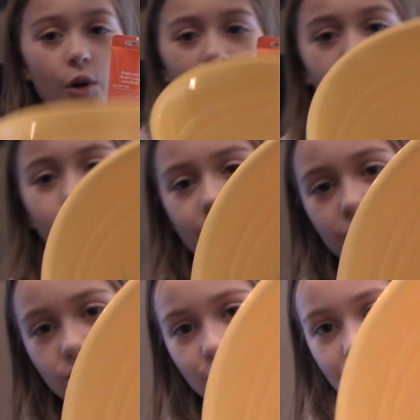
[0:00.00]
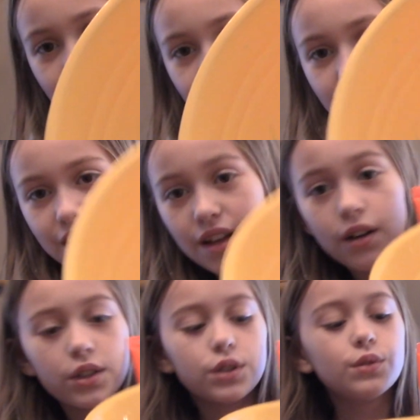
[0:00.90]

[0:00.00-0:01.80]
By the way, this is what it looks like.